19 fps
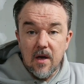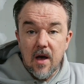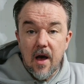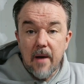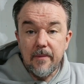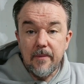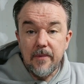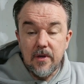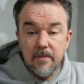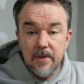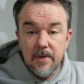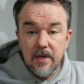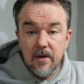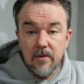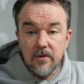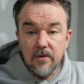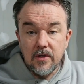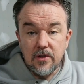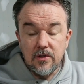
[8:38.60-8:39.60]
I'm going to be
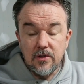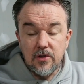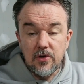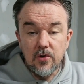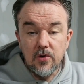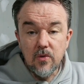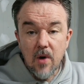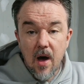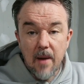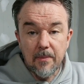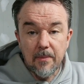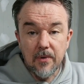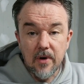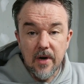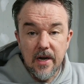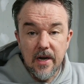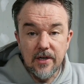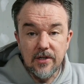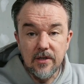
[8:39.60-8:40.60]
going to 2
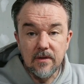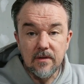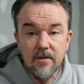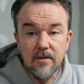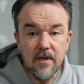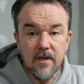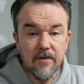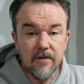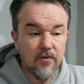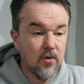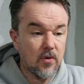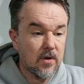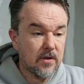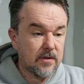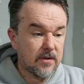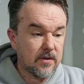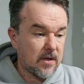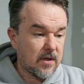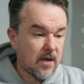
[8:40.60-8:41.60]
operations, and of
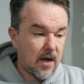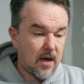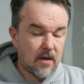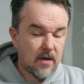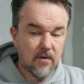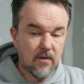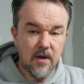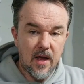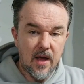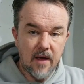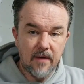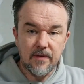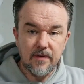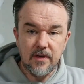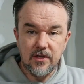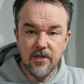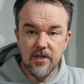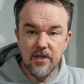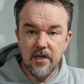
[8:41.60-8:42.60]
course, I don't have
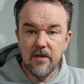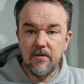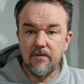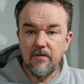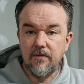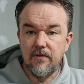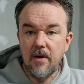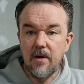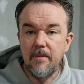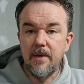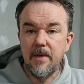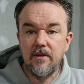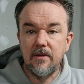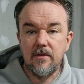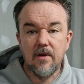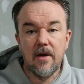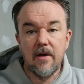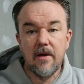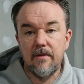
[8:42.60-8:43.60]
the sheet in front of me,
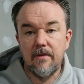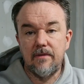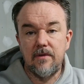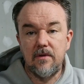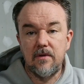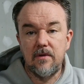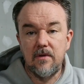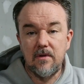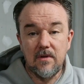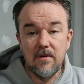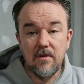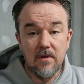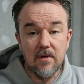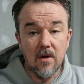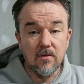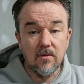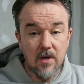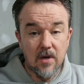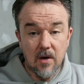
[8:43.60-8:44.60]
so I
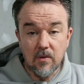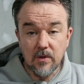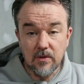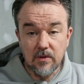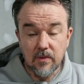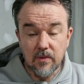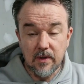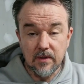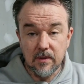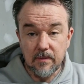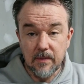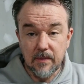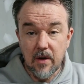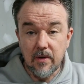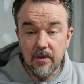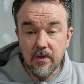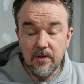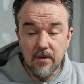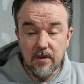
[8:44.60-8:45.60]
don't know which ones I'm
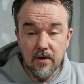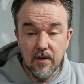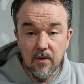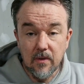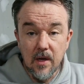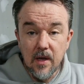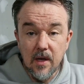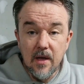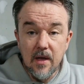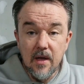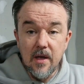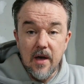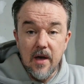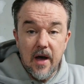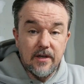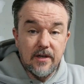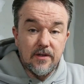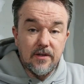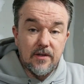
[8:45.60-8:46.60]
going to.
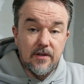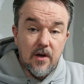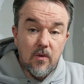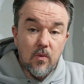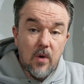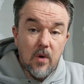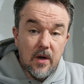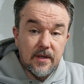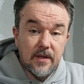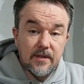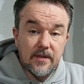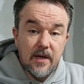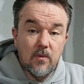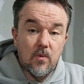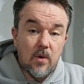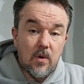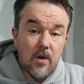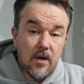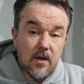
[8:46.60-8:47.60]
I just know one is
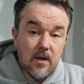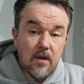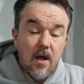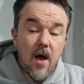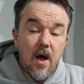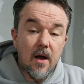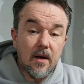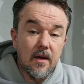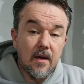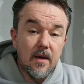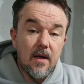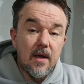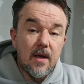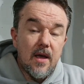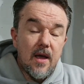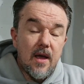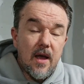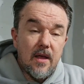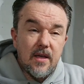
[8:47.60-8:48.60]
at 1 o'clock
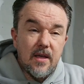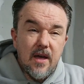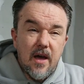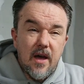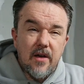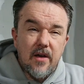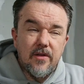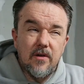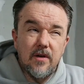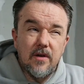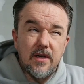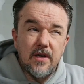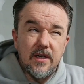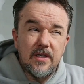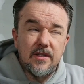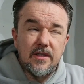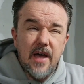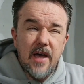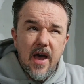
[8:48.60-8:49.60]
and the other
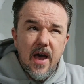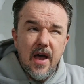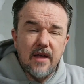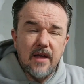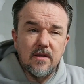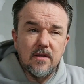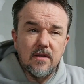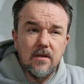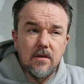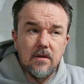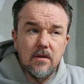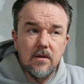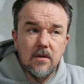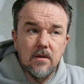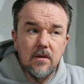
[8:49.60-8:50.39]
is at